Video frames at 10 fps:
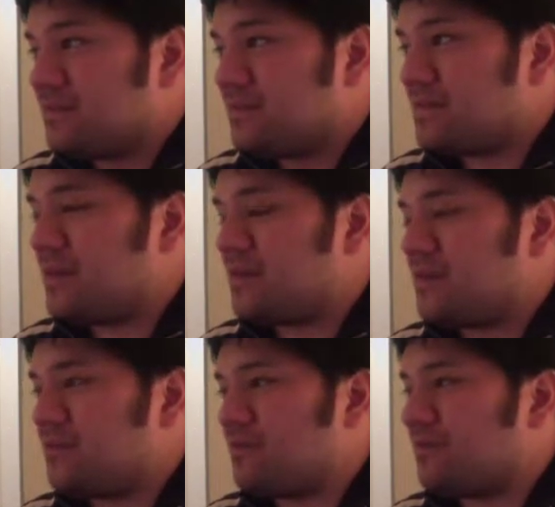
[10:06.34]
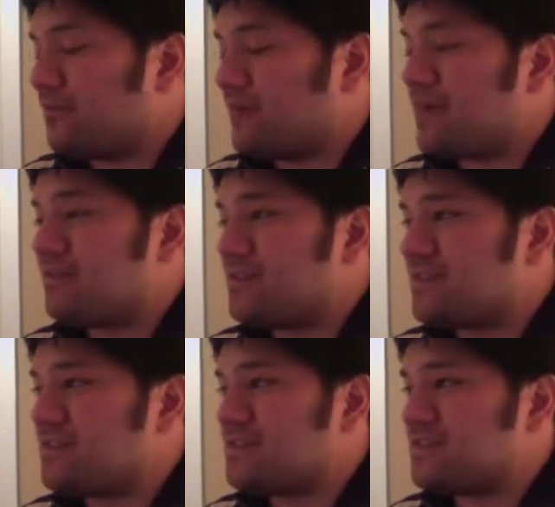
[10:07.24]
Thank you for having the
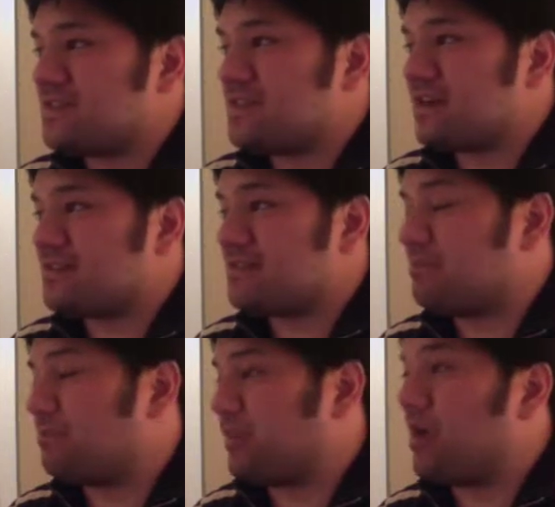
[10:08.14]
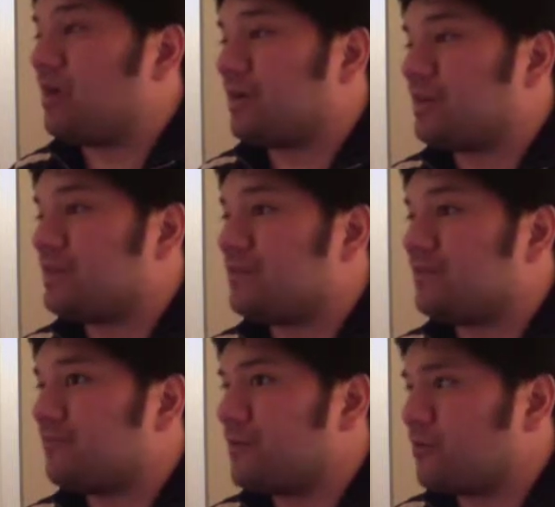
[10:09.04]
decency not to bonk in the
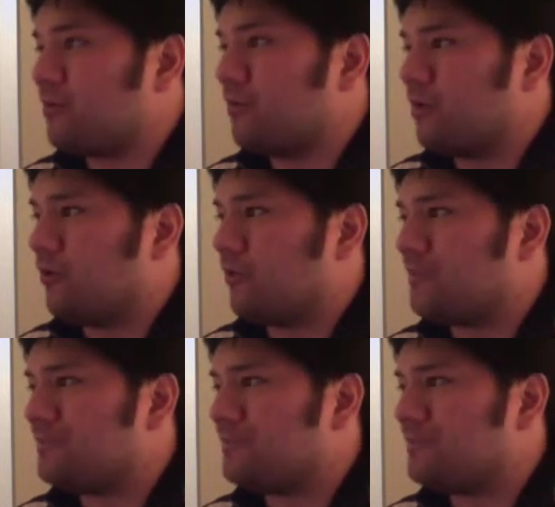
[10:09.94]
funeral home.